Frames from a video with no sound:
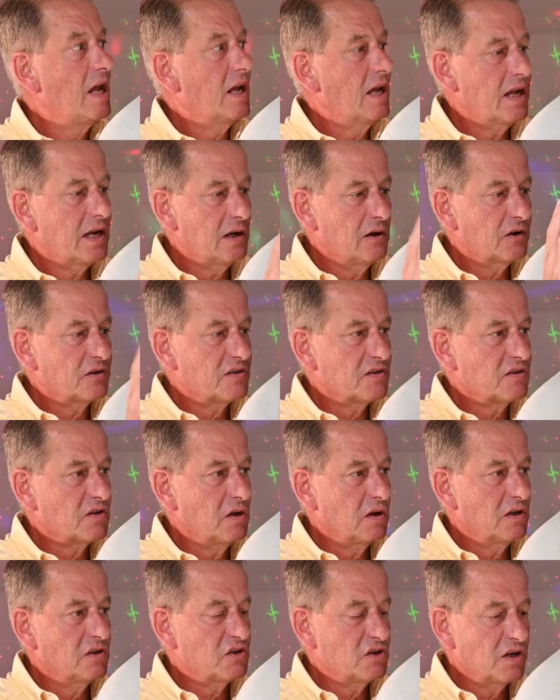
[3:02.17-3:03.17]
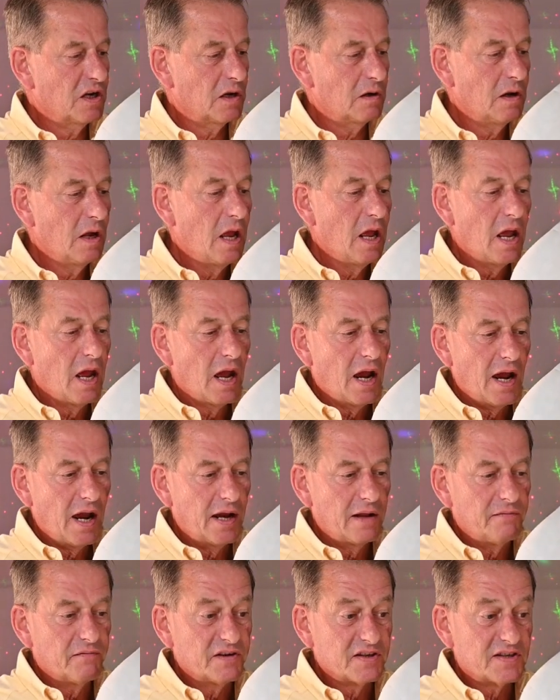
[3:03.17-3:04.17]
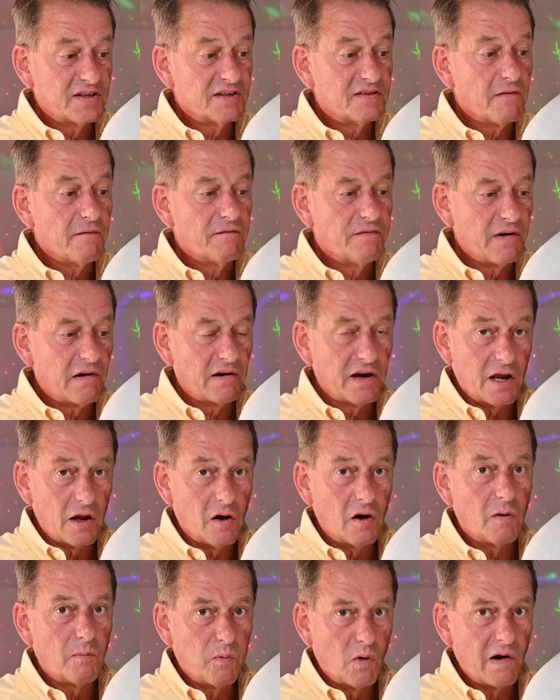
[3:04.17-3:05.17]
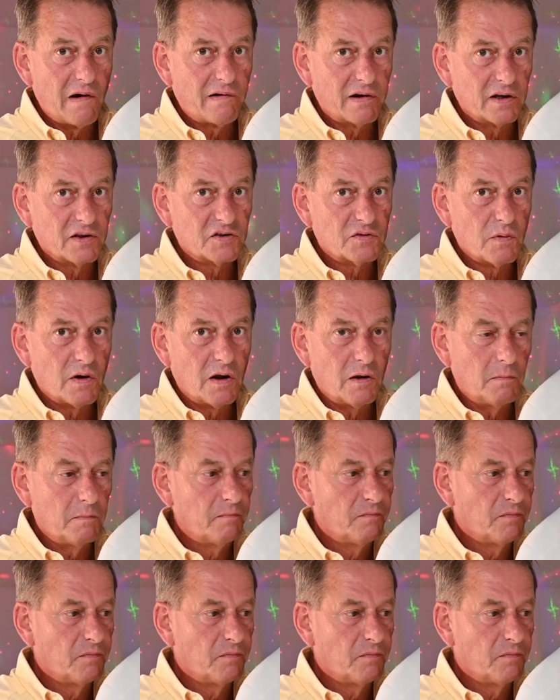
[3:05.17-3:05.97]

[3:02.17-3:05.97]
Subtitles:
it looks as good as new. And this is very hard wearing as well.